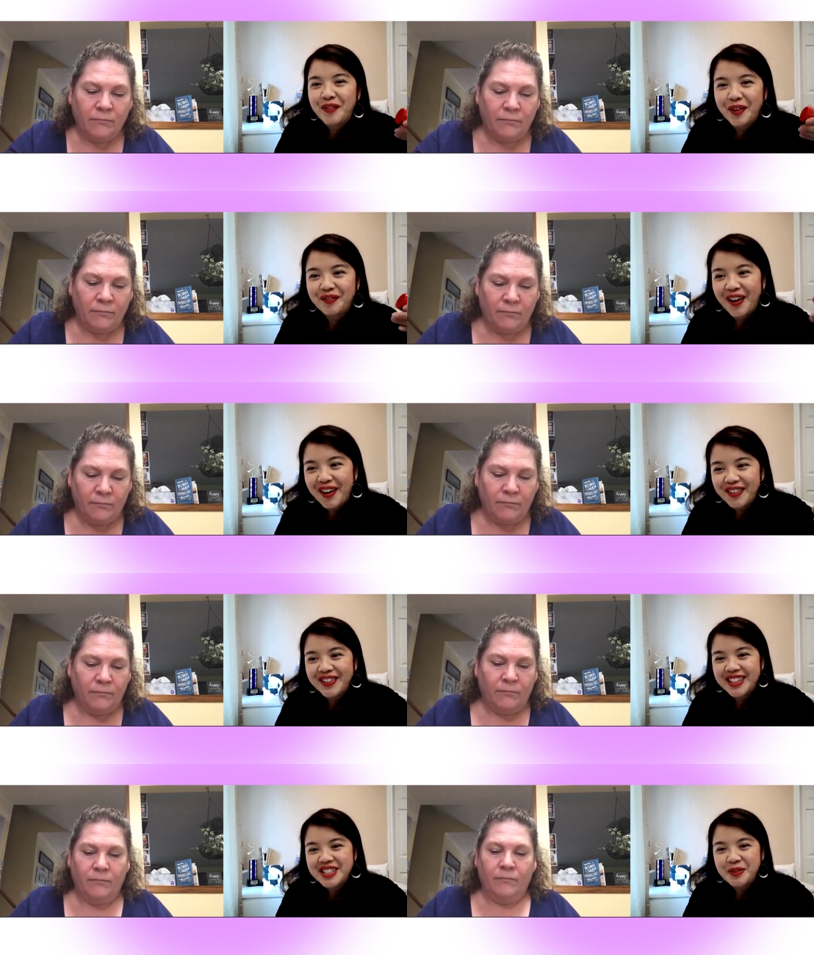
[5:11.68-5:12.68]
Speaker 1: from the
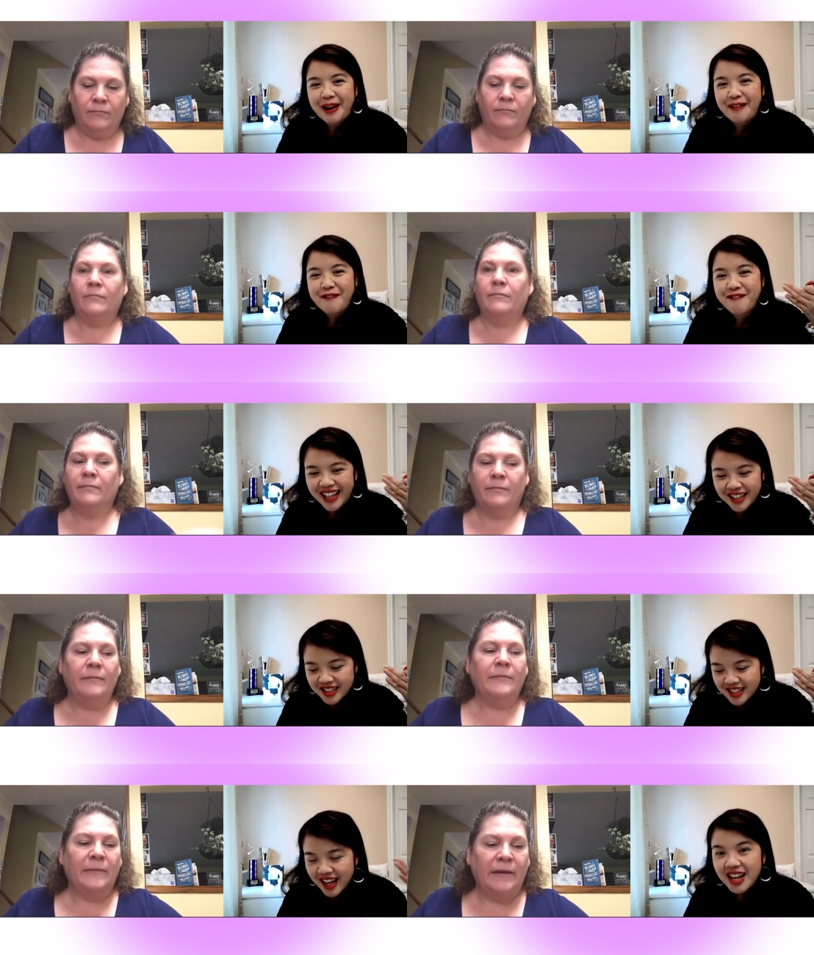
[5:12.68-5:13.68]
bobby pin to my face.
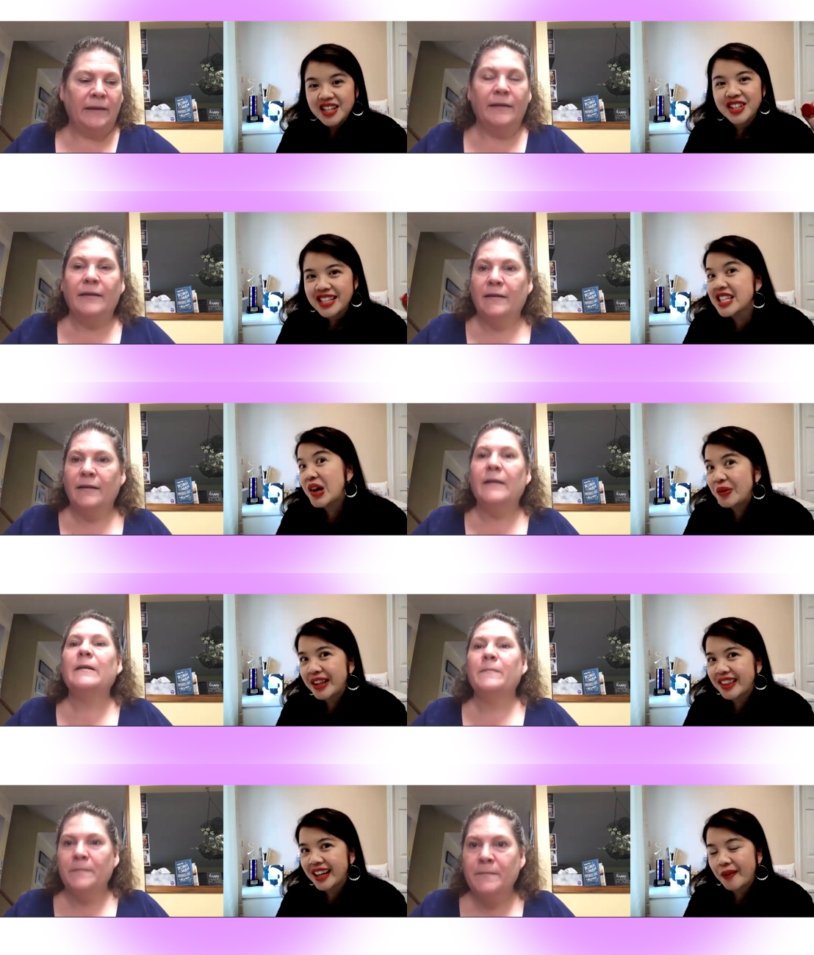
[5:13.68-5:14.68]
So that's the
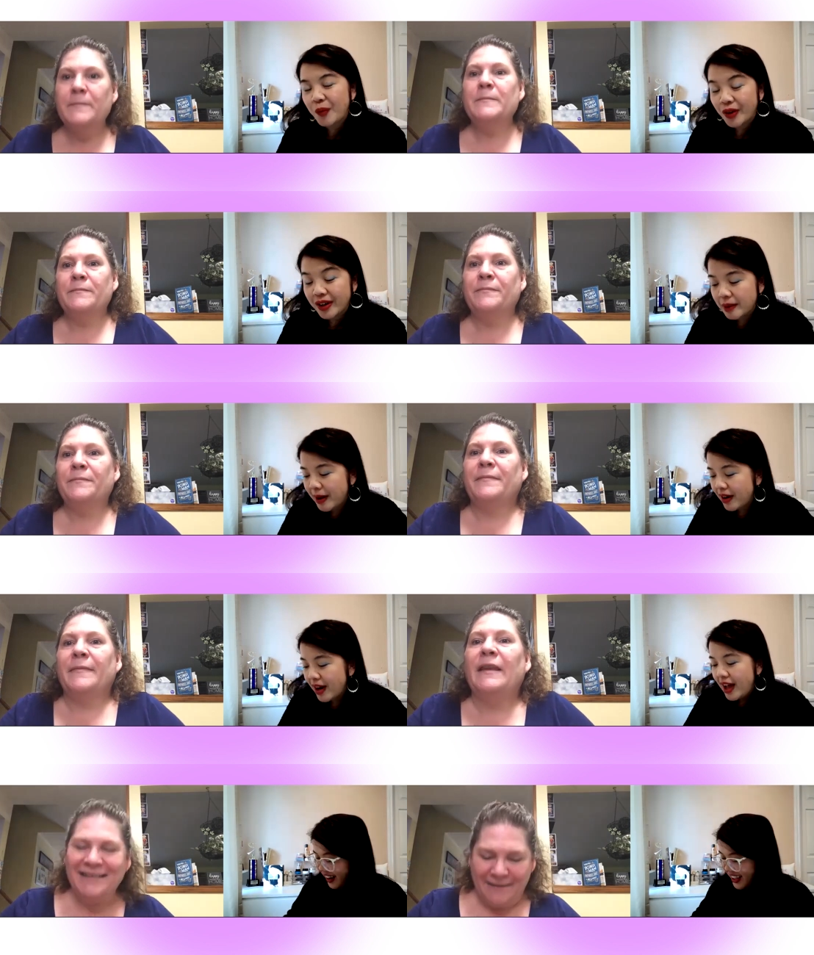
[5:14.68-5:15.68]
only thing I'm worried
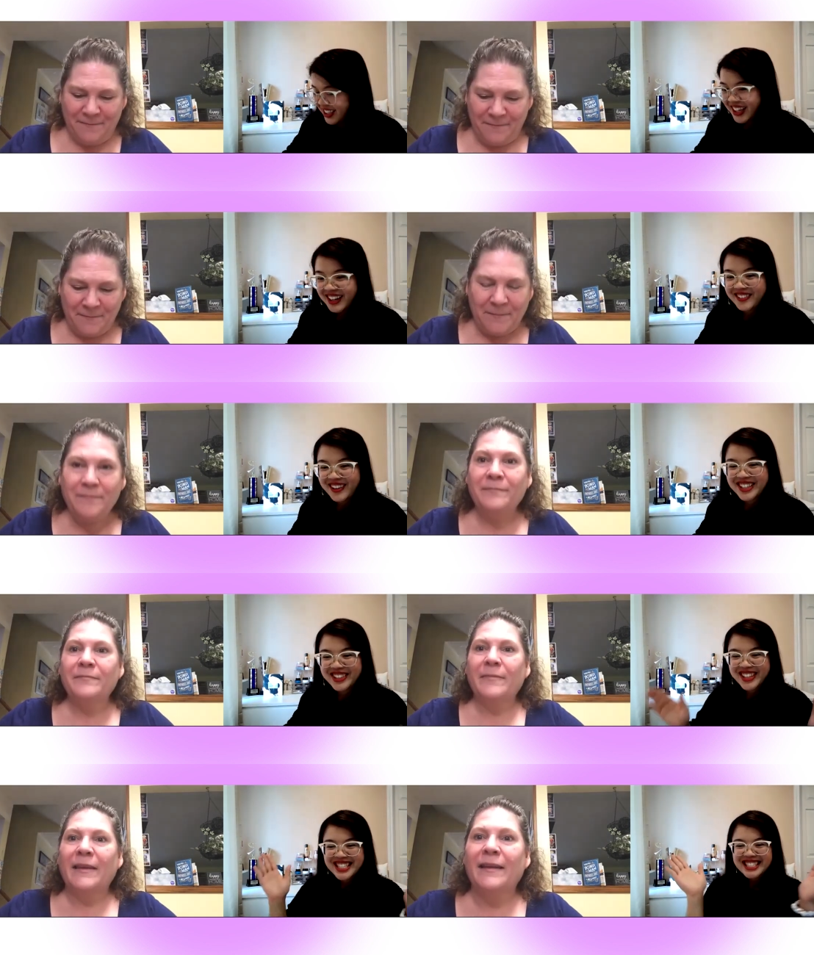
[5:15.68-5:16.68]
about. All right. You ready
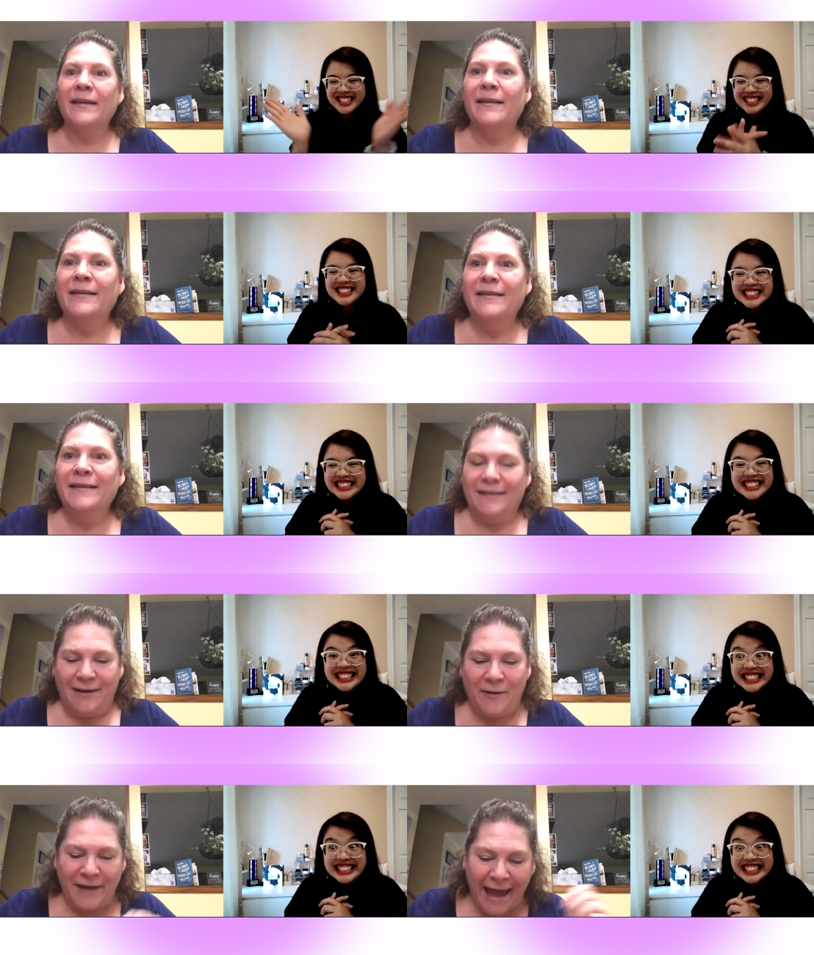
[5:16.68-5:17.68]
to do
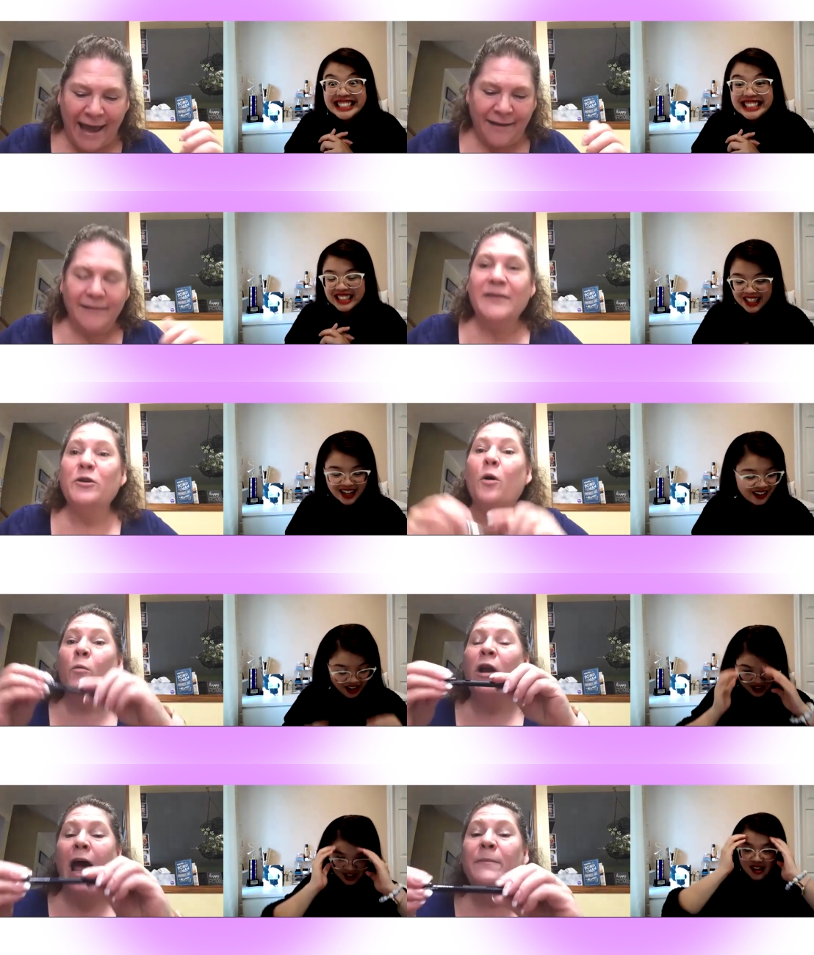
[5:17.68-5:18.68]
this?
Speaker 2: Okay. So All
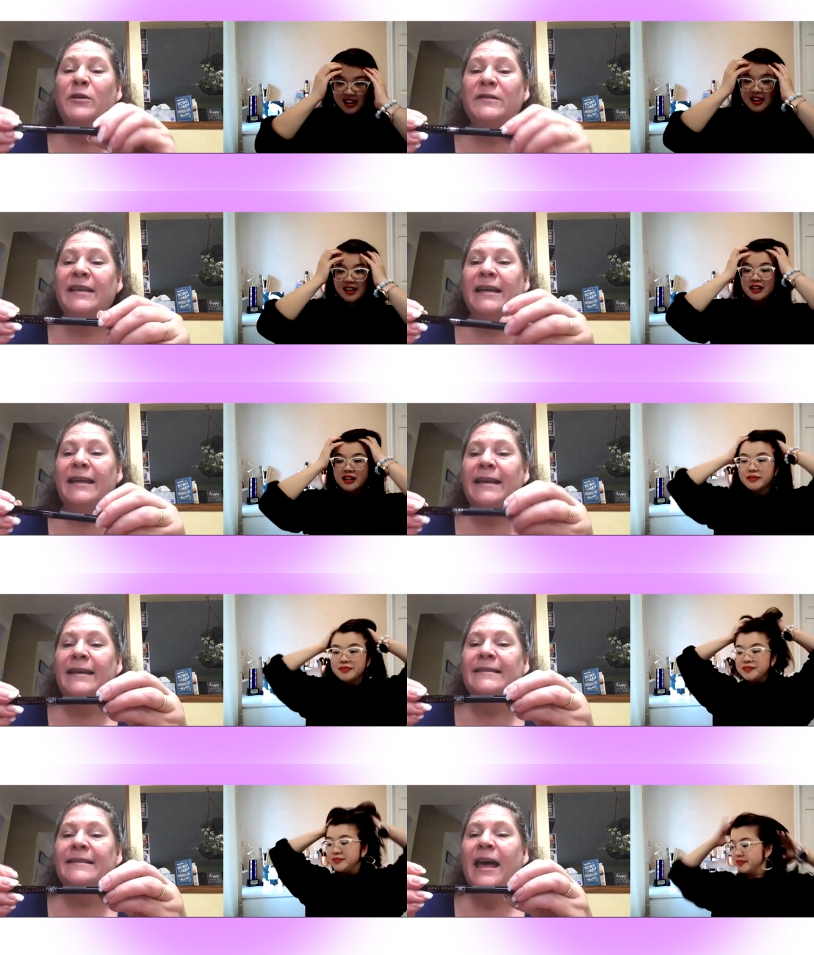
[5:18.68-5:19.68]
what right. I'm using
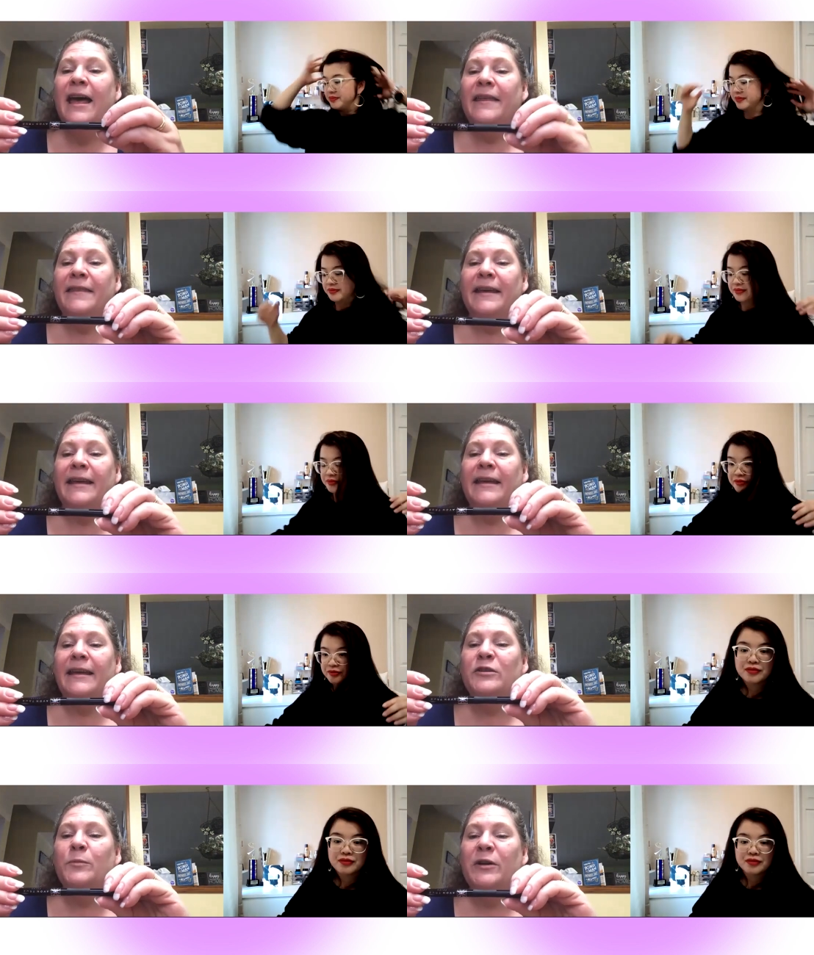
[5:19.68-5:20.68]
is the
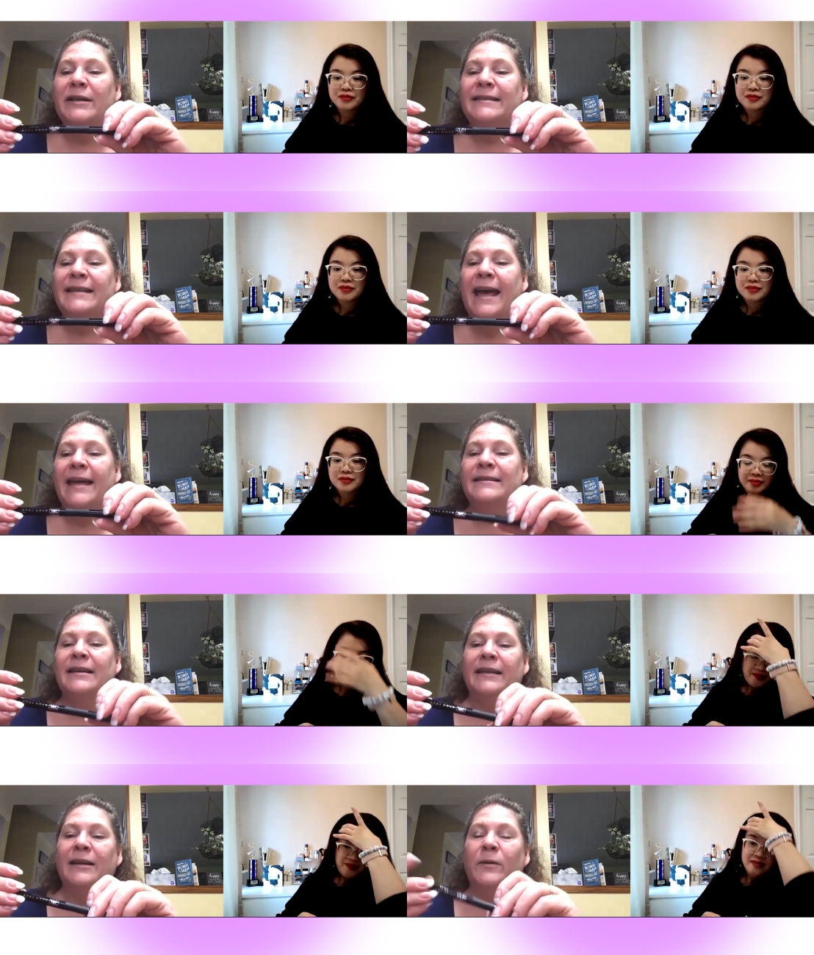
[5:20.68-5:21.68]
Super Extend
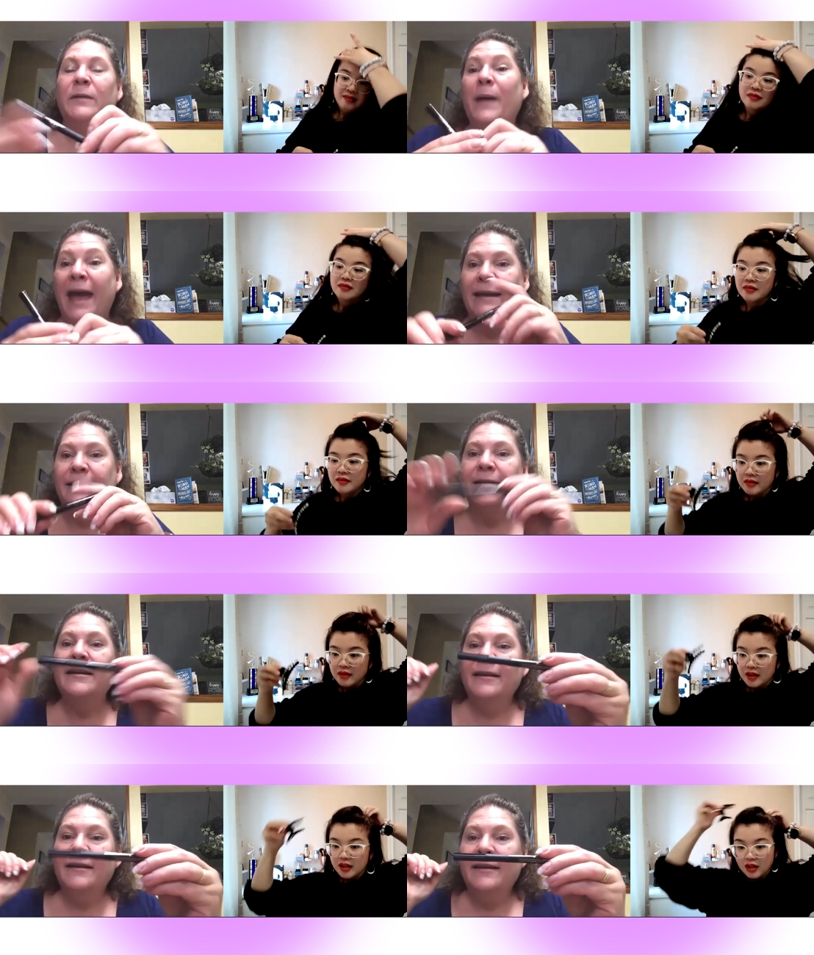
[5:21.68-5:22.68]
liquid pen.
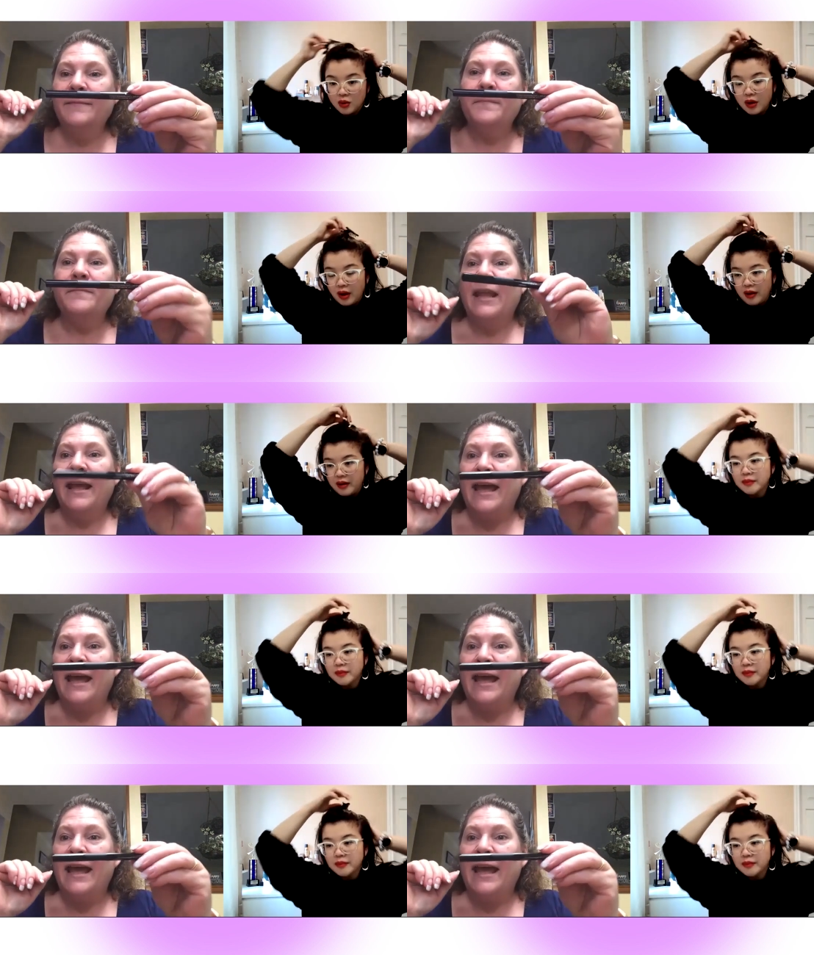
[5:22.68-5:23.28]
Cool.